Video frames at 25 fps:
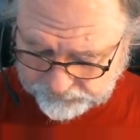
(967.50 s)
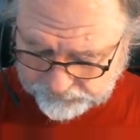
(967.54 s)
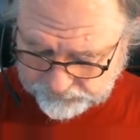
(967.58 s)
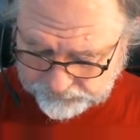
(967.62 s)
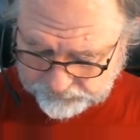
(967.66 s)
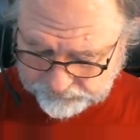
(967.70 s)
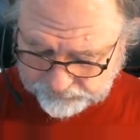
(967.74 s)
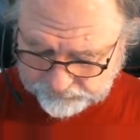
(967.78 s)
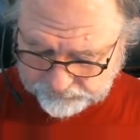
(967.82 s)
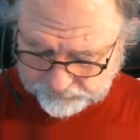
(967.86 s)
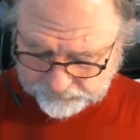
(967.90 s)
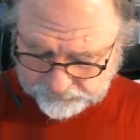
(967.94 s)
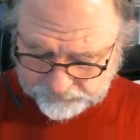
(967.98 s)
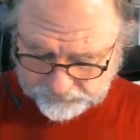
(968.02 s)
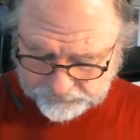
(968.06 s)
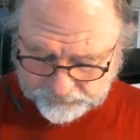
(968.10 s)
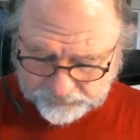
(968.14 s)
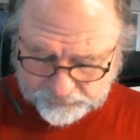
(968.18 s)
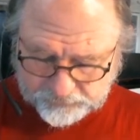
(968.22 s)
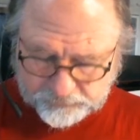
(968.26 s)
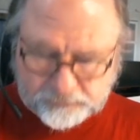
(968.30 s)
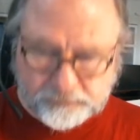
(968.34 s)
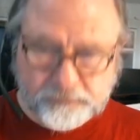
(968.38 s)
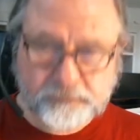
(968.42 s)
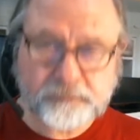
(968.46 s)
5k
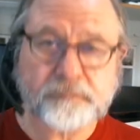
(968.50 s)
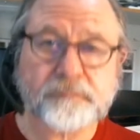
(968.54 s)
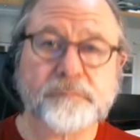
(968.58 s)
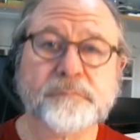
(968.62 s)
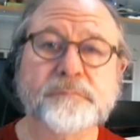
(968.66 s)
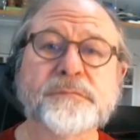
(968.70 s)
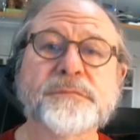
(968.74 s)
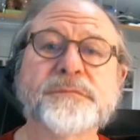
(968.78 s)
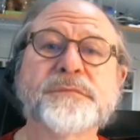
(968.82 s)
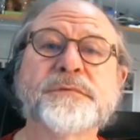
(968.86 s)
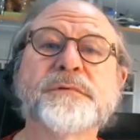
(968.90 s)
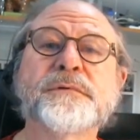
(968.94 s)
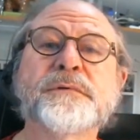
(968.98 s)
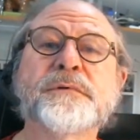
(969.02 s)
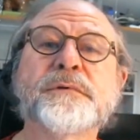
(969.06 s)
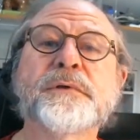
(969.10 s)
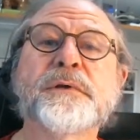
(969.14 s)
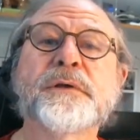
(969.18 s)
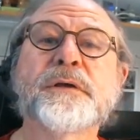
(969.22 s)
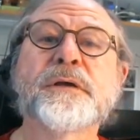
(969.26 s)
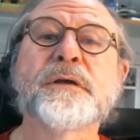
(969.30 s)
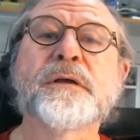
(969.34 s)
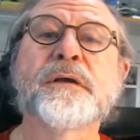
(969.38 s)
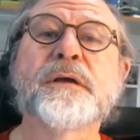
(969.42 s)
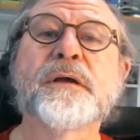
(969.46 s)
ohms,
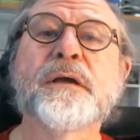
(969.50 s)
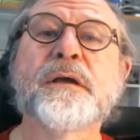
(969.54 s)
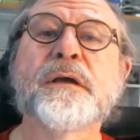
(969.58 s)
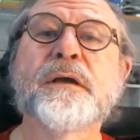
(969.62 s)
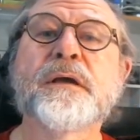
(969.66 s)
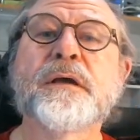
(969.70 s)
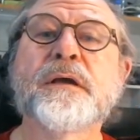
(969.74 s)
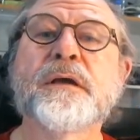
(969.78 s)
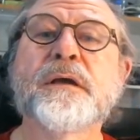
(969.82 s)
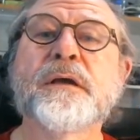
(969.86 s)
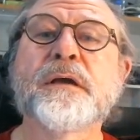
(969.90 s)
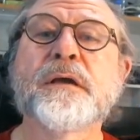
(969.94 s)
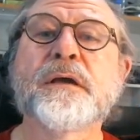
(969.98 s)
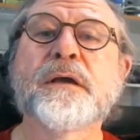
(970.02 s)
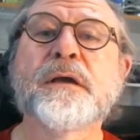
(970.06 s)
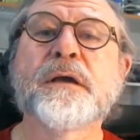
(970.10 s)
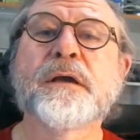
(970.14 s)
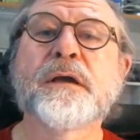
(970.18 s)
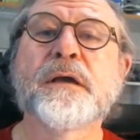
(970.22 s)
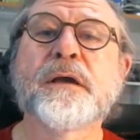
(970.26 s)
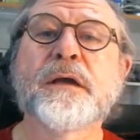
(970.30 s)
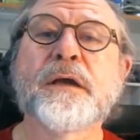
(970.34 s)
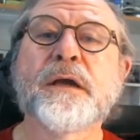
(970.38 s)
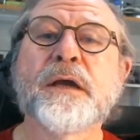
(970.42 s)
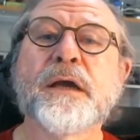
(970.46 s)

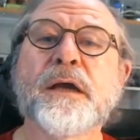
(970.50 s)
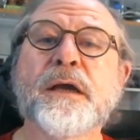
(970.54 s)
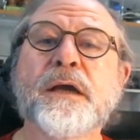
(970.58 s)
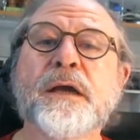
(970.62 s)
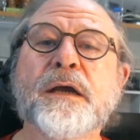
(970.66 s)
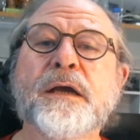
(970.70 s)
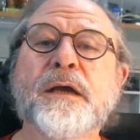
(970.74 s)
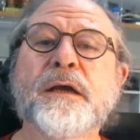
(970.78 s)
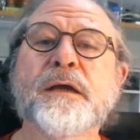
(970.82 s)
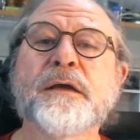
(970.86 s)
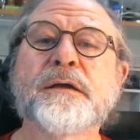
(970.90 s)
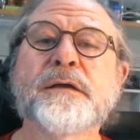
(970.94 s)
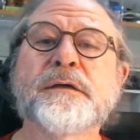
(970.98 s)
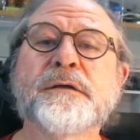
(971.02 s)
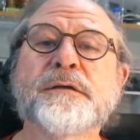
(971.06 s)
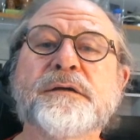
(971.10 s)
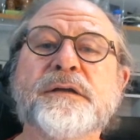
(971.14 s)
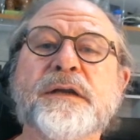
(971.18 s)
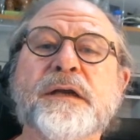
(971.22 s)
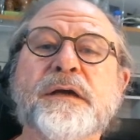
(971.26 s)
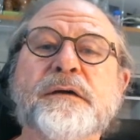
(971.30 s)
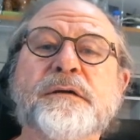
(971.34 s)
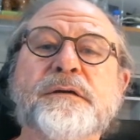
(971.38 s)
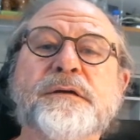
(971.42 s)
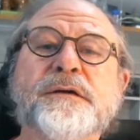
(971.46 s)
and
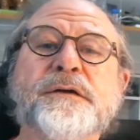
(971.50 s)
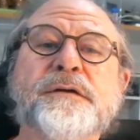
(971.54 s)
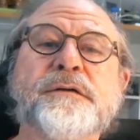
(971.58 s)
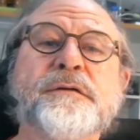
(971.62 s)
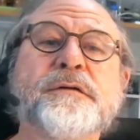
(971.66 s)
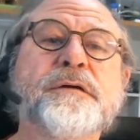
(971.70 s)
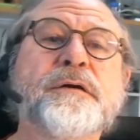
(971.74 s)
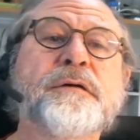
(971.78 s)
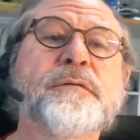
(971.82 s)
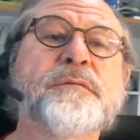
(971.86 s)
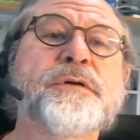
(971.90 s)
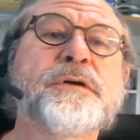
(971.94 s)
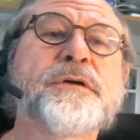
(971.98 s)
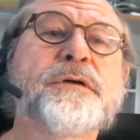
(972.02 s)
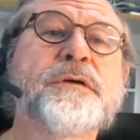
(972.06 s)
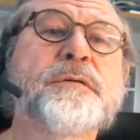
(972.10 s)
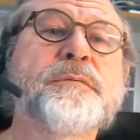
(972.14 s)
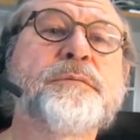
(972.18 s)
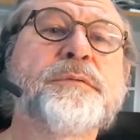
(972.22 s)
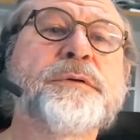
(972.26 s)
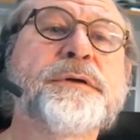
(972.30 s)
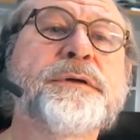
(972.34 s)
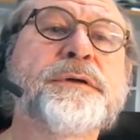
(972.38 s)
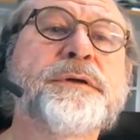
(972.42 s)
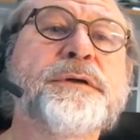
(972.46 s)
down here I'm going to
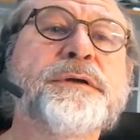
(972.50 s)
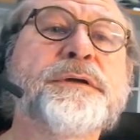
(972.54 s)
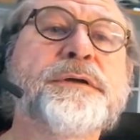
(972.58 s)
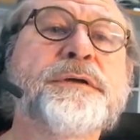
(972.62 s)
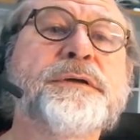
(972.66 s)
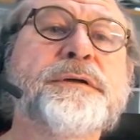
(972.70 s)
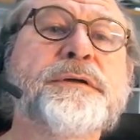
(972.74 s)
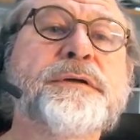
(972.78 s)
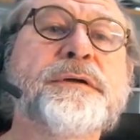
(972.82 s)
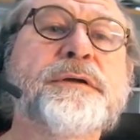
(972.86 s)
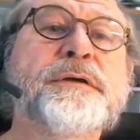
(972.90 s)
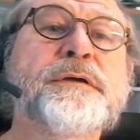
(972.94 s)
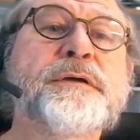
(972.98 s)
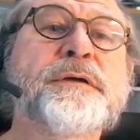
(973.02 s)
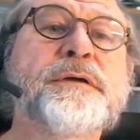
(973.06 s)
put in